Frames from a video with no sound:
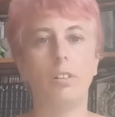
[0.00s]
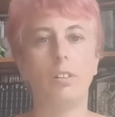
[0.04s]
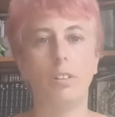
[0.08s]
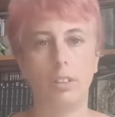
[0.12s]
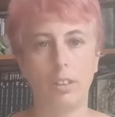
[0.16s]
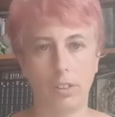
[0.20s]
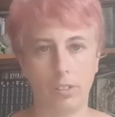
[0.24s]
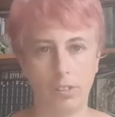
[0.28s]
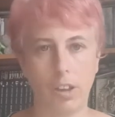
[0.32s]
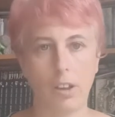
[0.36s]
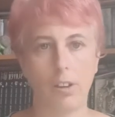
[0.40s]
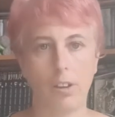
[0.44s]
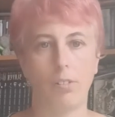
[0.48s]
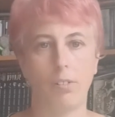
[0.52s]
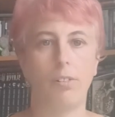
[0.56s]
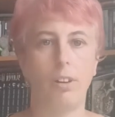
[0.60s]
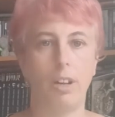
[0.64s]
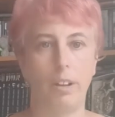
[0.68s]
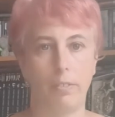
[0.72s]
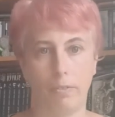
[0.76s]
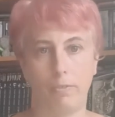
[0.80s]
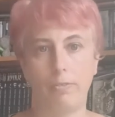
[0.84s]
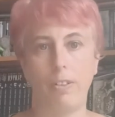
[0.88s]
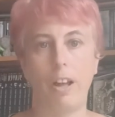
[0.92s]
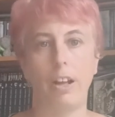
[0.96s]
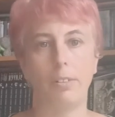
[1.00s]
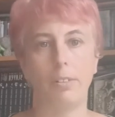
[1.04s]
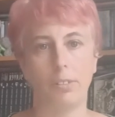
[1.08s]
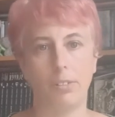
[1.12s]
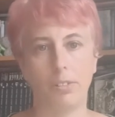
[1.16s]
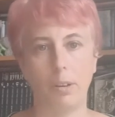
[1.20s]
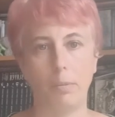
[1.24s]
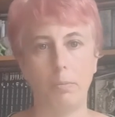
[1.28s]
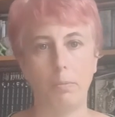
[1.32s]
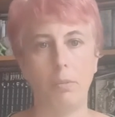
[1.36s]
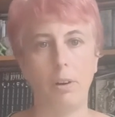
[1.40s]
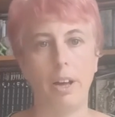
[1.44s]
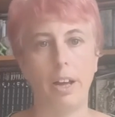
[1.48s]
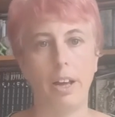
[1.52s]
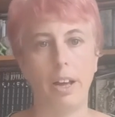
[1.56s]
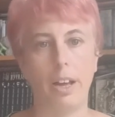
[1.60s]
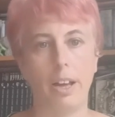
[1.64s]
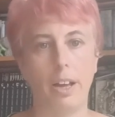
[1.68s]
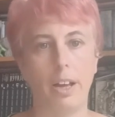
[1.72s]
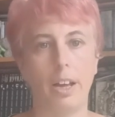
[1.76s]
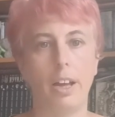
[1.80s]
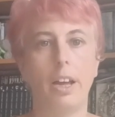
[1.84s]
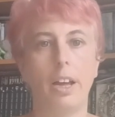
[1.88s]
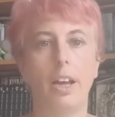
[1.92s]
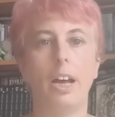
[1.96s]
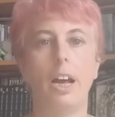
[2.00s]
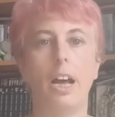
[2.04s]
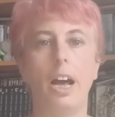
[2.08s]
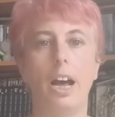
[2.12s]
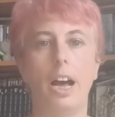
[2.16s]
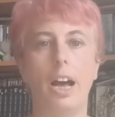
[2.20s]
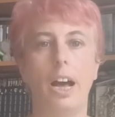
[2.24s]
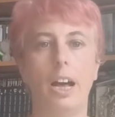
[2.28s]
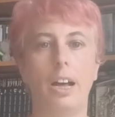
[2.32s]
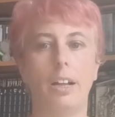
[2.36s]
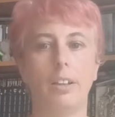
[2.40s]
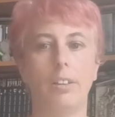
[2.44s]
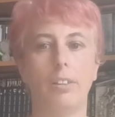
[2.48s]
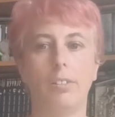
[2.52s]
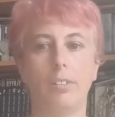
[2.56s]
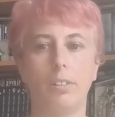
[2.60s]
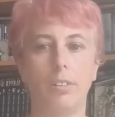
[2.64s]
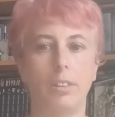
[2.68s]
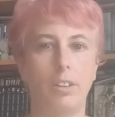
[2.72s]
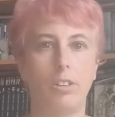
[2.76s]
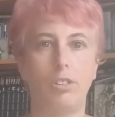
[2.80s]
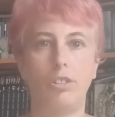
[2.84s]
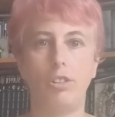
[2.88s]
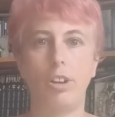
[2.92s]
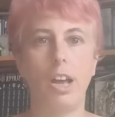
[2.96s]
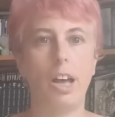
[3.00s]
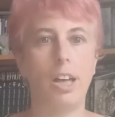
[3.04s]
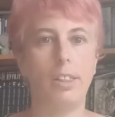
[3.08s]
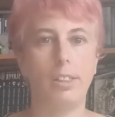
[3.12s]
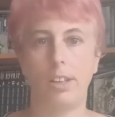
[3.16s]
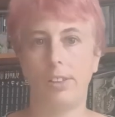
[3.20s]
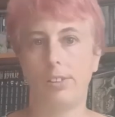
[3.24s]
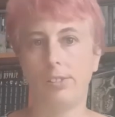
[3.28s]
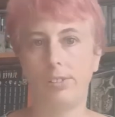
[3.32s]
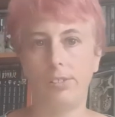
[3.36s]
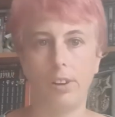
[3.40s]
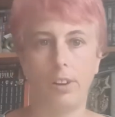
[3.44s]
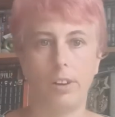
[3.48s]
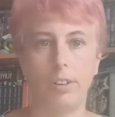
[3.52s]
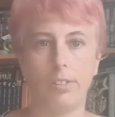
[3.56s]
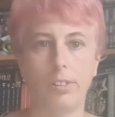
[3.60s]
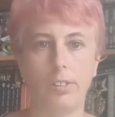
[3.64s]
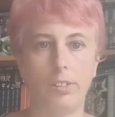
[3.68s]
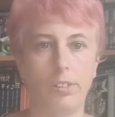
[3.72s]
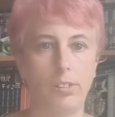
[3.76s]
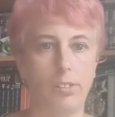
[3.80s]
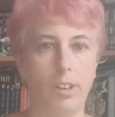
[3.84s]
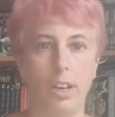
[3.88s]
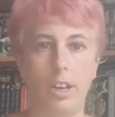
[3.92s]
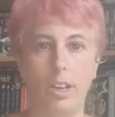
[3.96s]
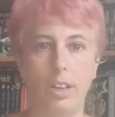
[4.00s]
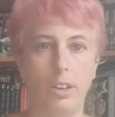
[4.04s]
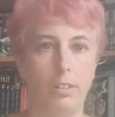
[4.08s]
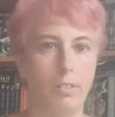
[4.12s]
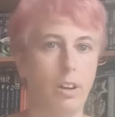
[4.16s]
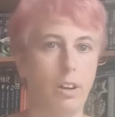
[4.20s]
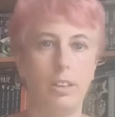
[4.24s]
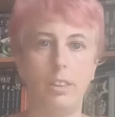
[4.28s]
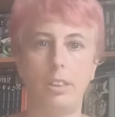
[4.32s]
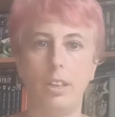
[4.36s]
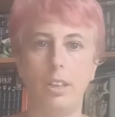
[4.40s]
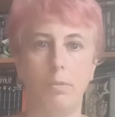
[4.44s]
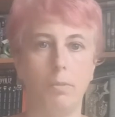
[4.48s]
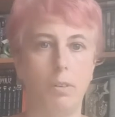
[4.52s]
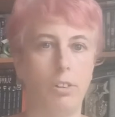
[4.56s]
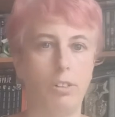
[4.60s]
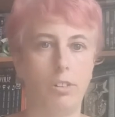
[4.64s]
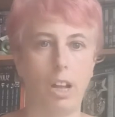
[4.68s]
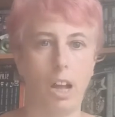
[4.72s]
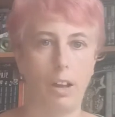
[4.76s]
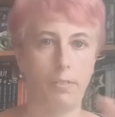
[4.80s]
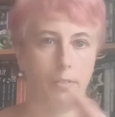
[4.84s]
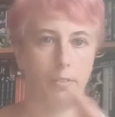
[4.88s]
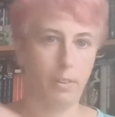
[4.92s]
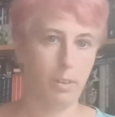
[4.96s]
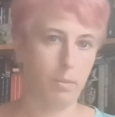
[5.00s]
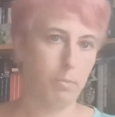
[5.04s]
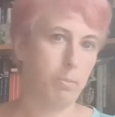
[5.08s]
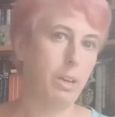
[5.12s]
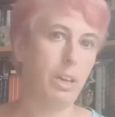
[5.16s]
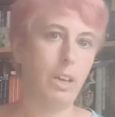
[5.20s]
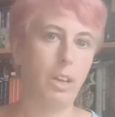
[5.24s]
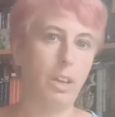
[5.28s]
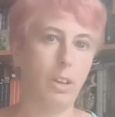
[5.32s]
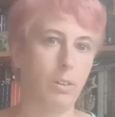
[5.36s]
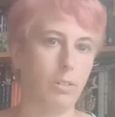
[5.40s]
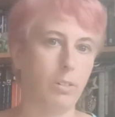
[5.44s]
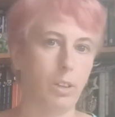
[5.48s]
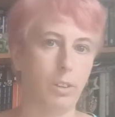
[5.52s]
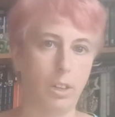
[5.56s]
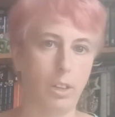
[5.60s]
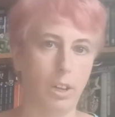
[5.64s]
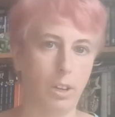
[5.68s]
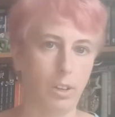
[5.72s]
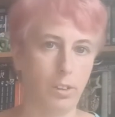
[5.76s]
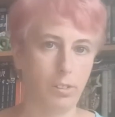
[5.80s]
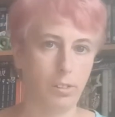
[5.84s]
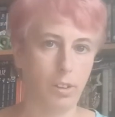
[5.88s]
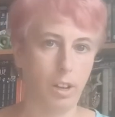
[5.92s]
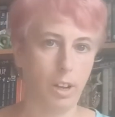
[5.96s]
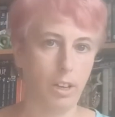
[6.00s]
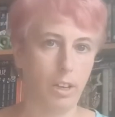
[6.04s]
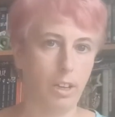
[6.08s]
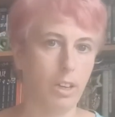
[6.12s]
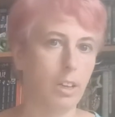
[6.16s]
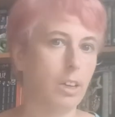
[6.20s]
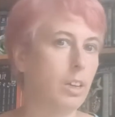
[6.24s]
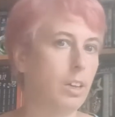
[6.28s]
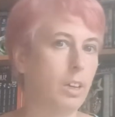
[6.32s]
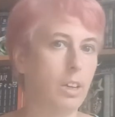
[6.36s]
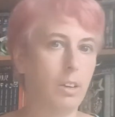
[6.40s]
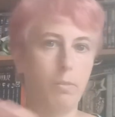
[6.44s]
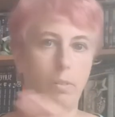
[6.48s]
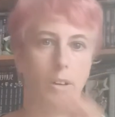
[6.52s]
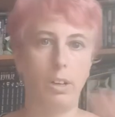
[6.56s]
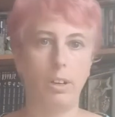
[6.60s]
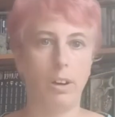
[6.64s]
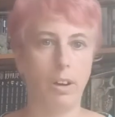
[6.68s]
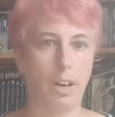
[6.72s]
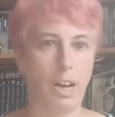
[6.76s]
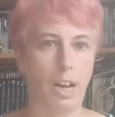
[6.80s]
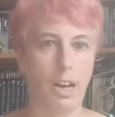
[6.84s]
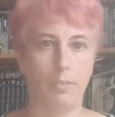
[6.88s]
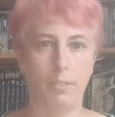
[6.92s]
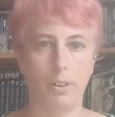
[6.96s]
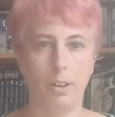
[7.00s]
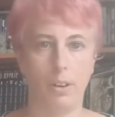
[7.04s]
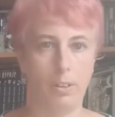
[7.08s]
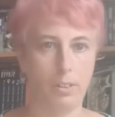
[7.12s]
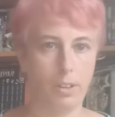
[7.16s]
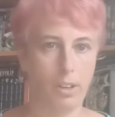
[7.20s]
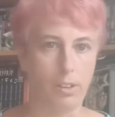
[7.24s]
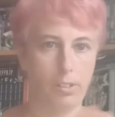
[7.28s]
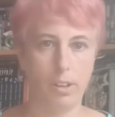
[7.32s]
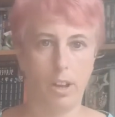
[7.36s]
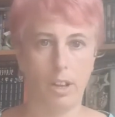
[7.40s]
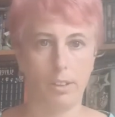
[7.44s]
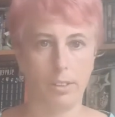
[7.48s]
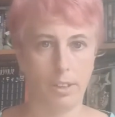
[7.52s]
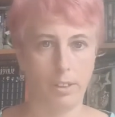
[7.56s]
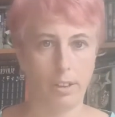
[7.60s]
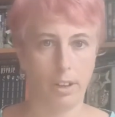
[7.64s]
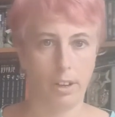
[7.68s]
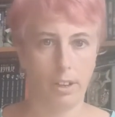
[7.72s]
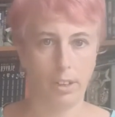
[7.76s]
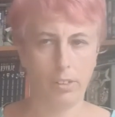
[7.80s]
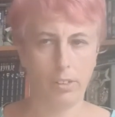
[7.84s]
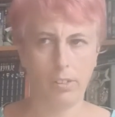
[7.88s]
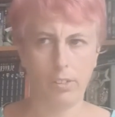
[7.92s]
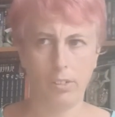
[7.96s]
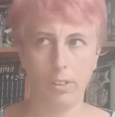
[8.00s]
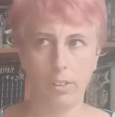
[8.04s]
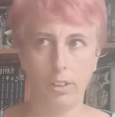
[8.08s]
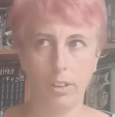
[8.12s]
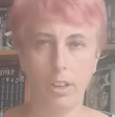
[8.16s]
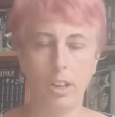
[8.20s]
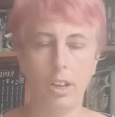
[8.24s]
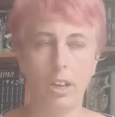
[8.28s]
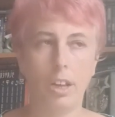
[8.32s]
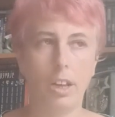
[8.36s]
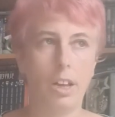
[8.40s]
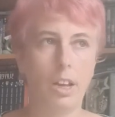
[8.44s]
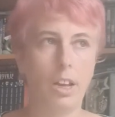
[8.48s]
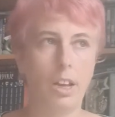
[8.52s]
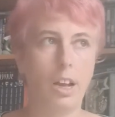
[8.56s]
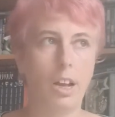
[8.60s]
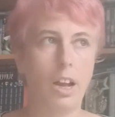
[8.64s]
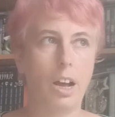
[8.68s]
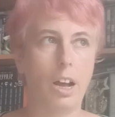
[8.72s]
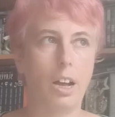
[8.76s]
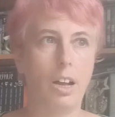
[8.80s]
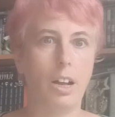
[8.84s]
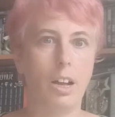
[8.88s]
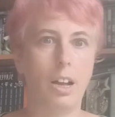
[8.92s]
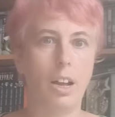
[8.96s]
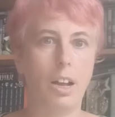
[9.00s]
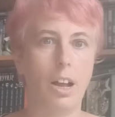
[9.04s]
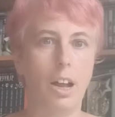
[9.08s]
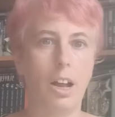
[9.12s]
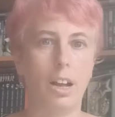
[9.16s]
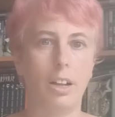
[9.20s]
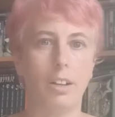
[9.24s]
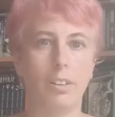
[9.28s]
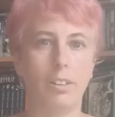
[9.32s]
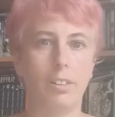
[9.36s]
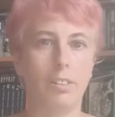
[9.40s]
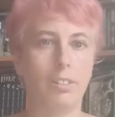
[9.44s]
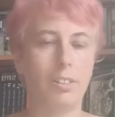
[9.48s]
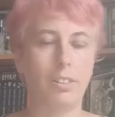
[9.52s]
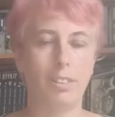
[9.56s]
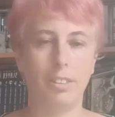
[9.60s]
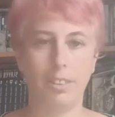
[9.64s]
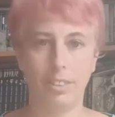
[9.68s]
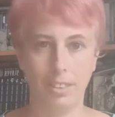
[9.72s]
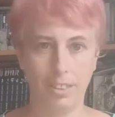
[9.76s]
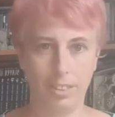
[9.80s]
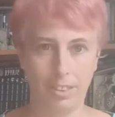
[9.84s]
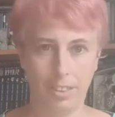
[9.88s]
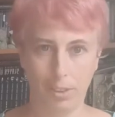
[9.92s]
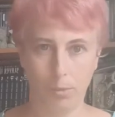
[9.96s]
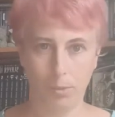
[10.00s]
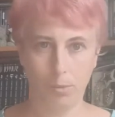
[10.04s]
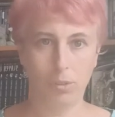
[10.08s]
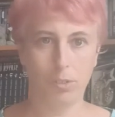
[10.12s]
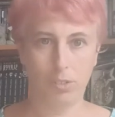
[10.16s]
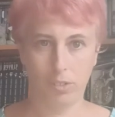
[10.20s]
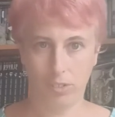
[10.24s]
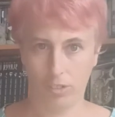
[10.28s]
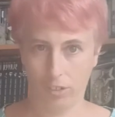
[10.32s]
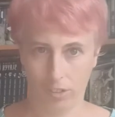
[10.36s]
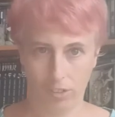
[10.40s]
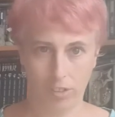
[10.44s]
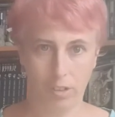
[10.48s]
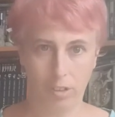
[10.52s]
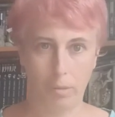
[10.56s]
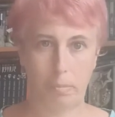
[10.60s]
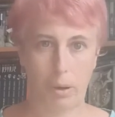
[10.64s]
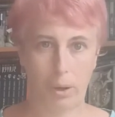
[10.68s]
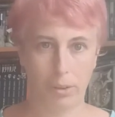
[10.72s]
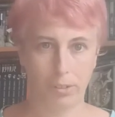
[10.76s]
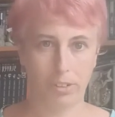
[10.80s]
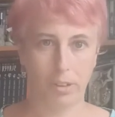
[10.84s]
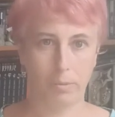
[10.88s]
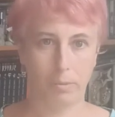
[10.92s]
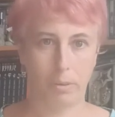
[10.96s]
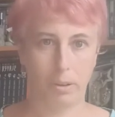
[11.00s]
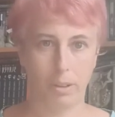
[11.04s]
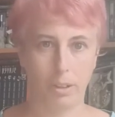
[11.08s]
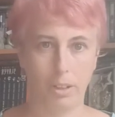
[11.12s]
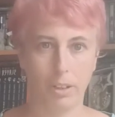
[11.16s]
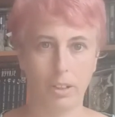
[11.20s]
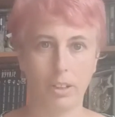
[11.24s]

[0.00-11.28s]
secretary had found somewhere, and the chair then started to say, I think we should have a meeting on the Thursday. We can't have it on this other night. And this was just impossible.